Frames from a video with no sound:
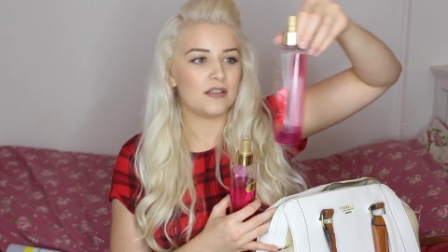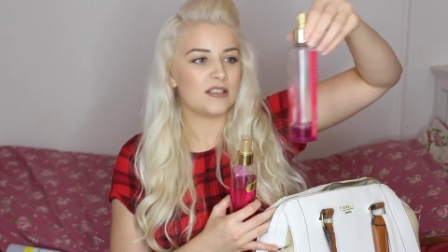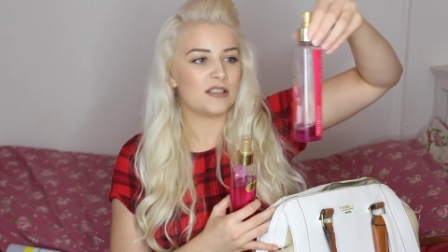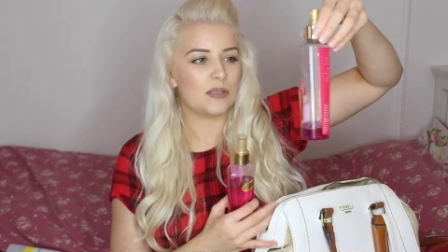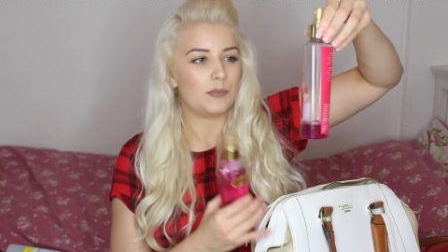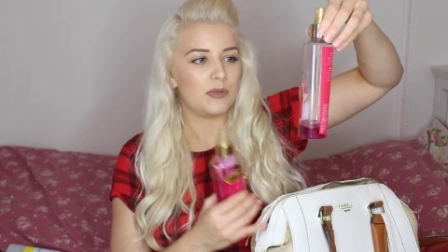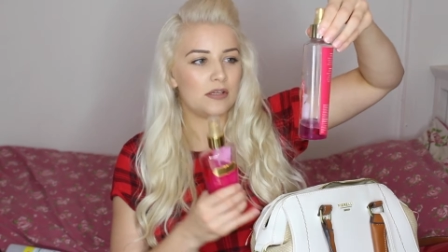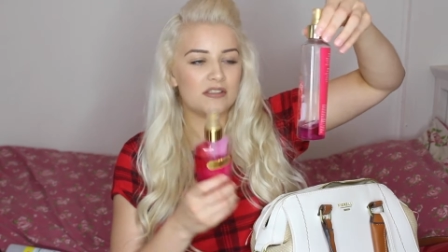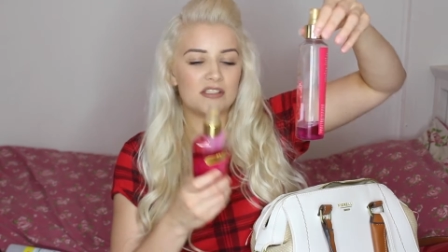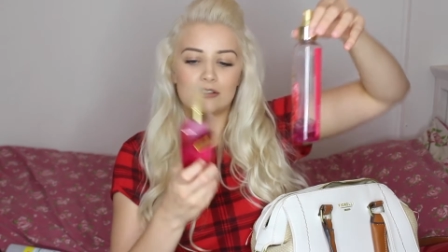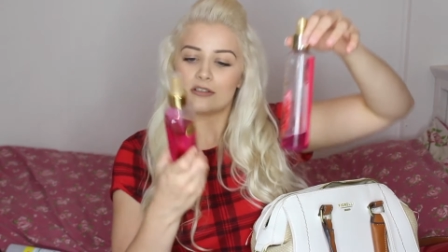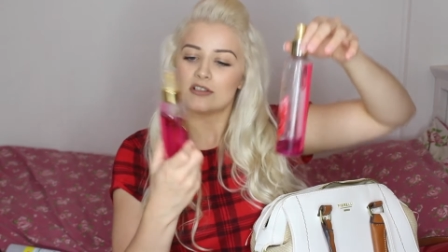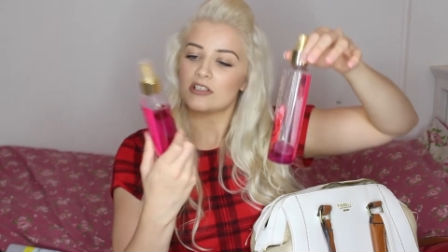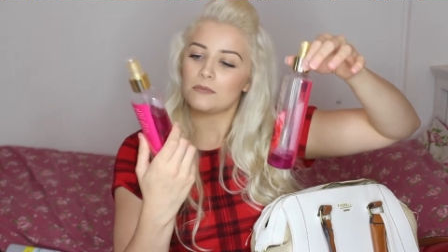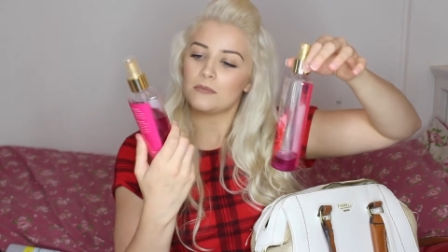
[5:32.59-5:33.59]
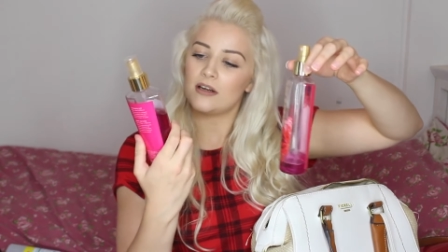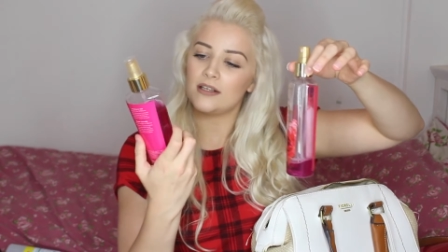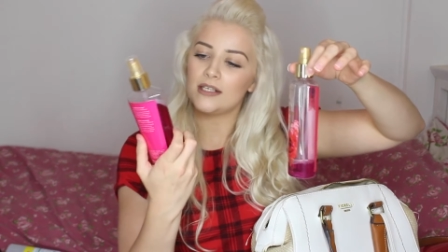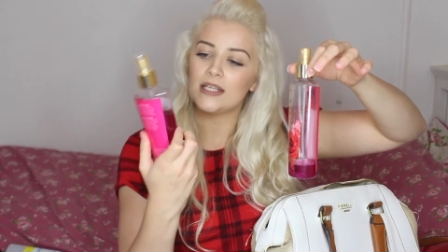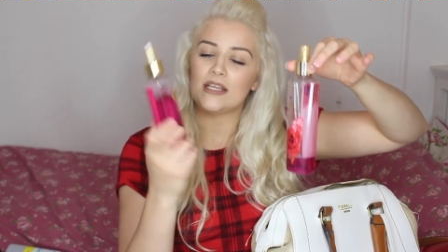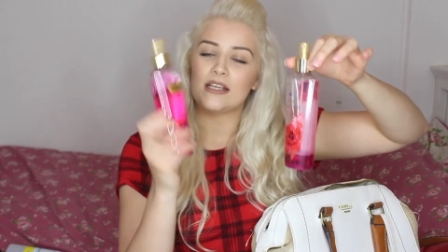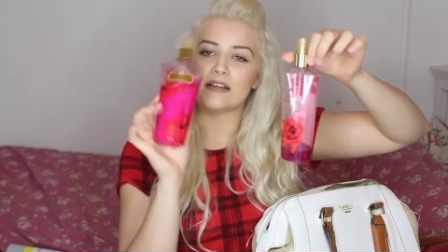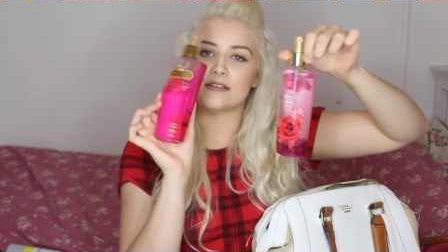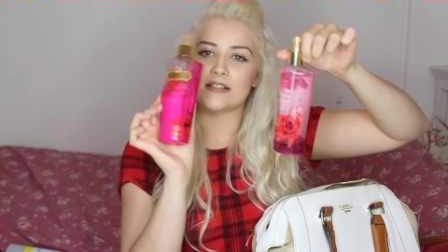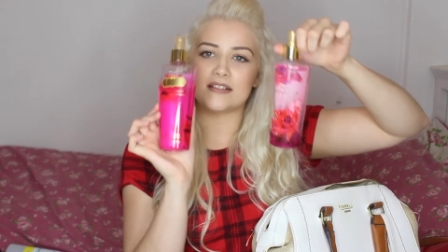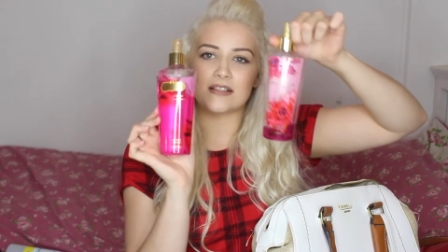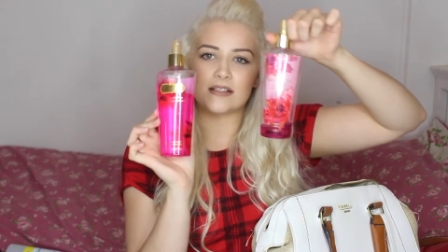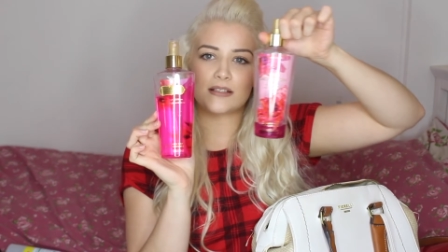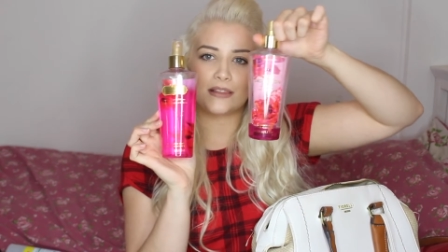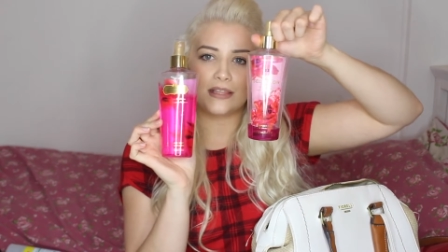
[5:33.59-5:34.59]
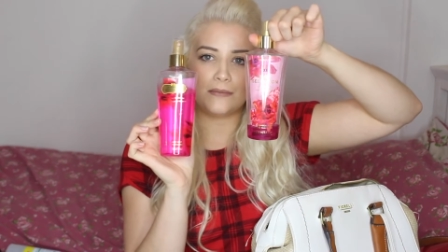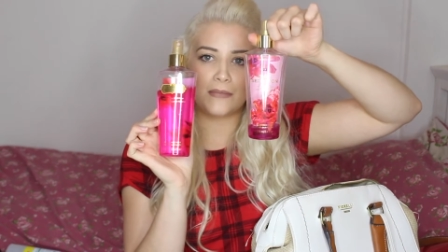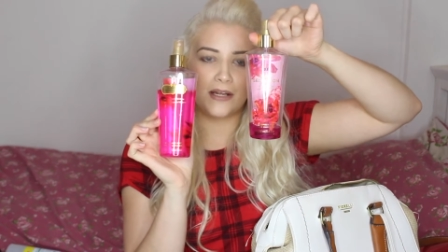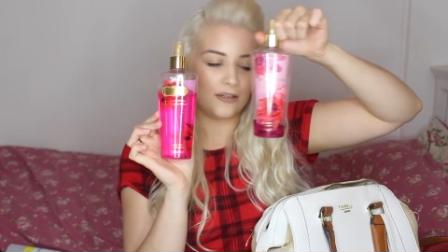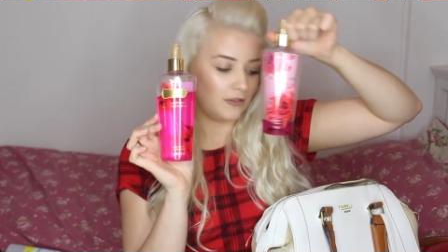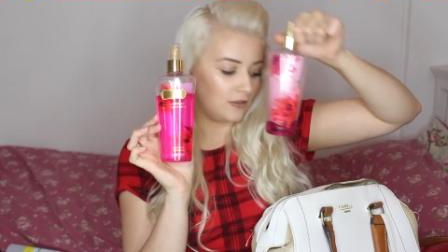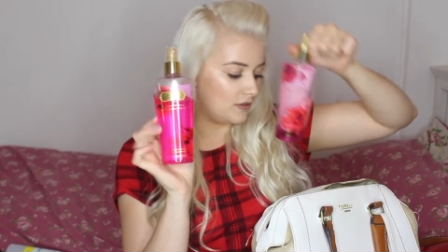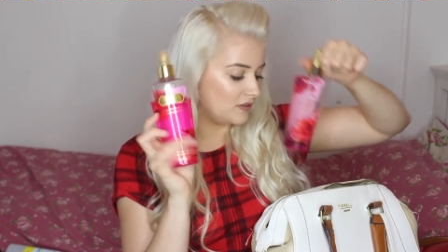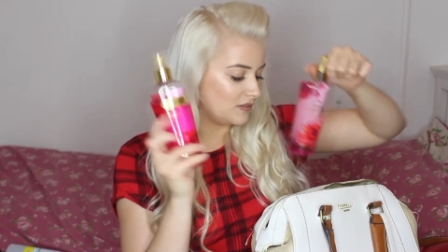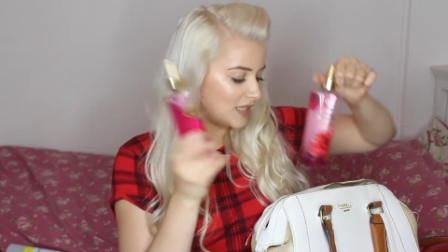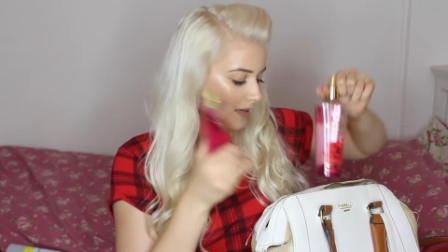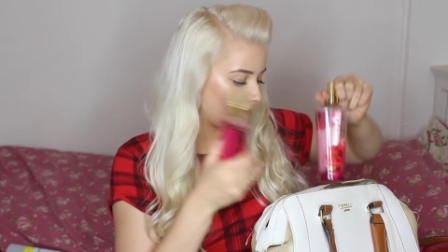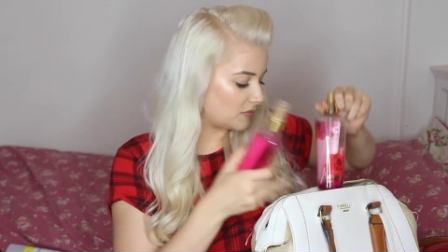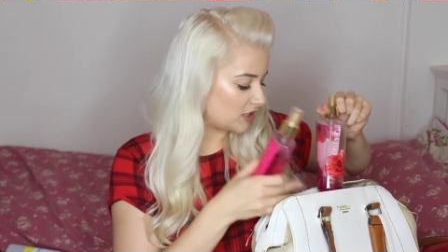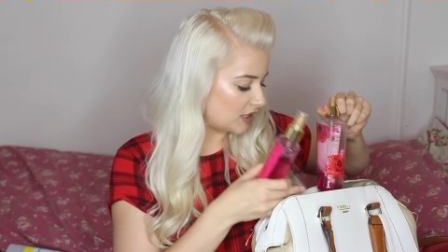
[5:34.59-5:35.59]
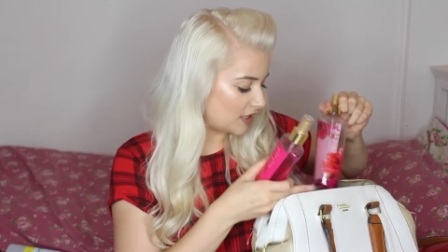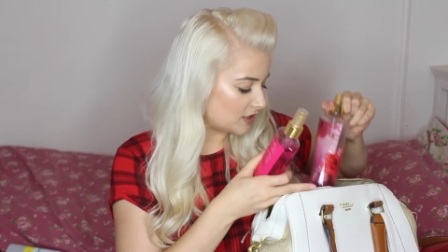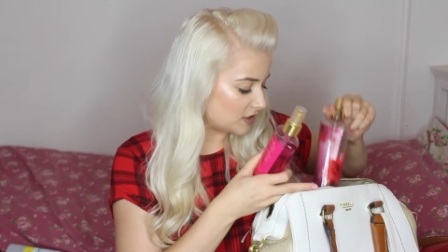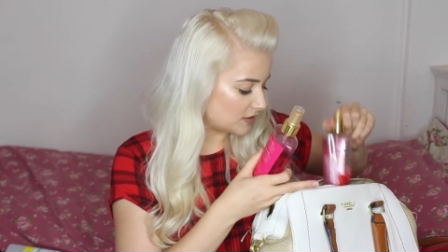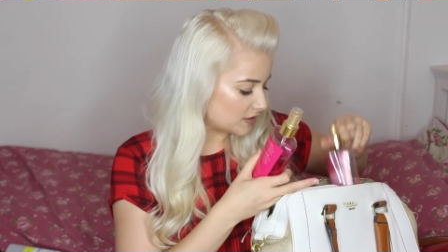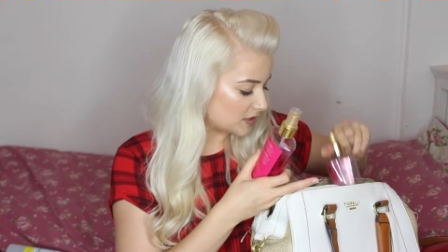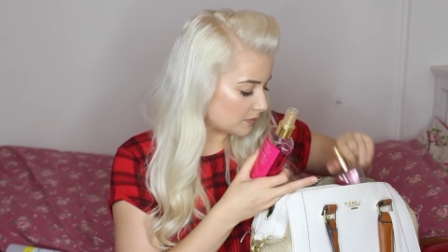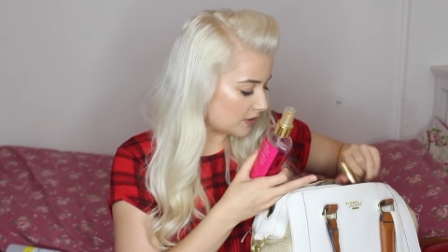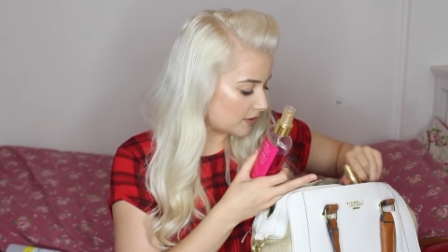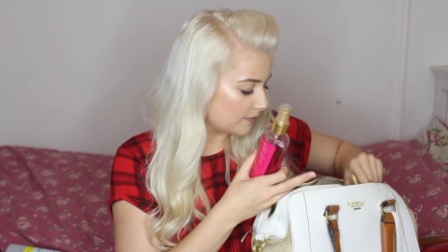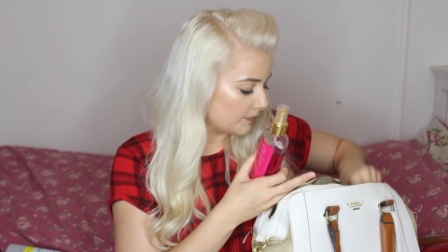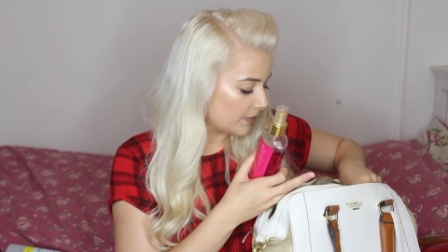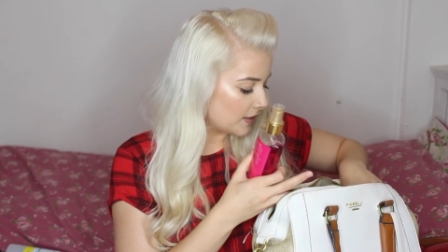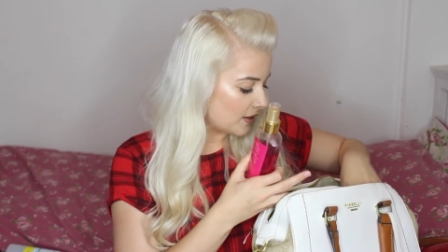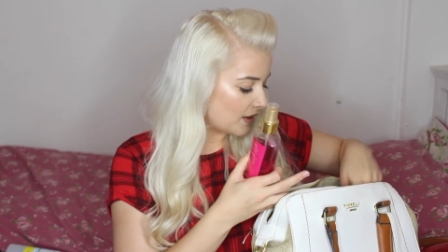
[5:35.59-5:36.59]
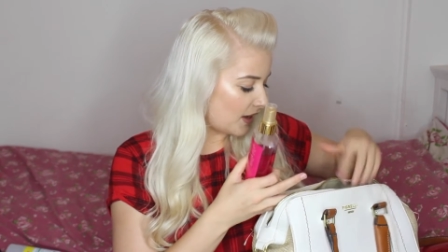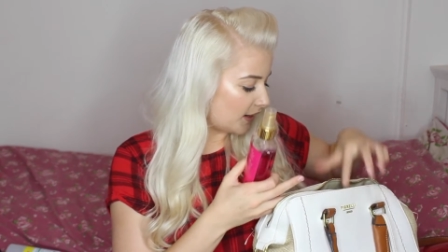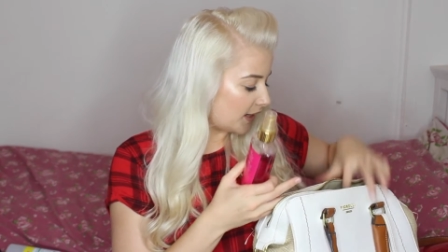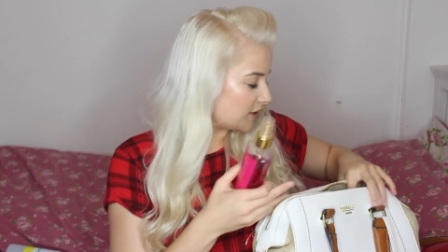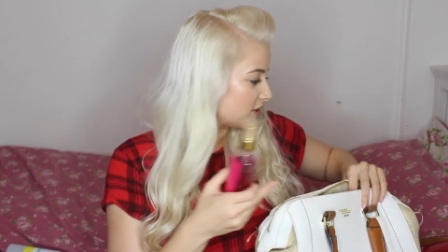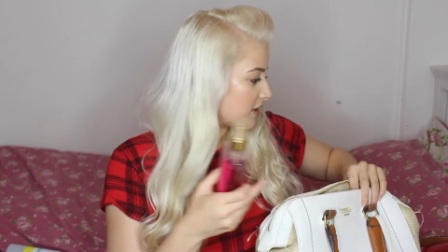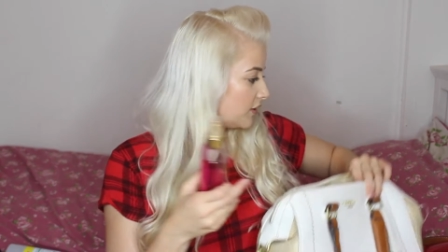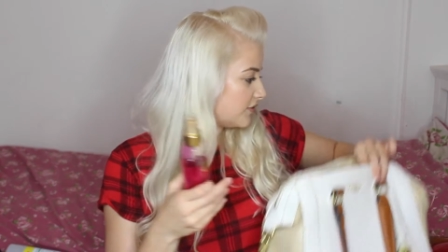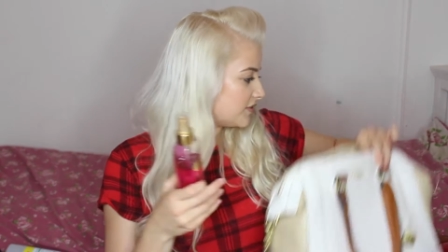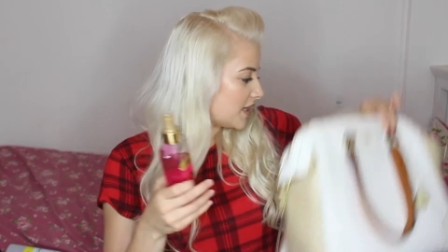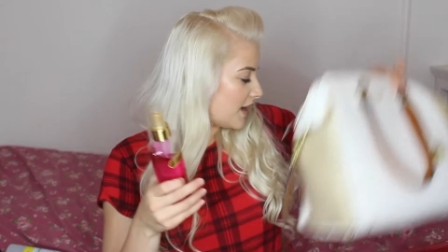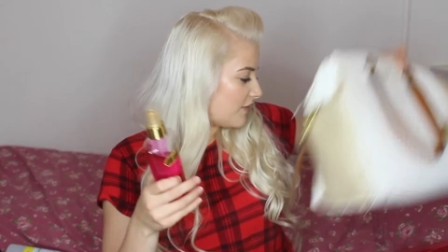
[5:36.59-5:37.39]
This is the Pure Seduction one, and this is the Mango Temptations one. And I just love to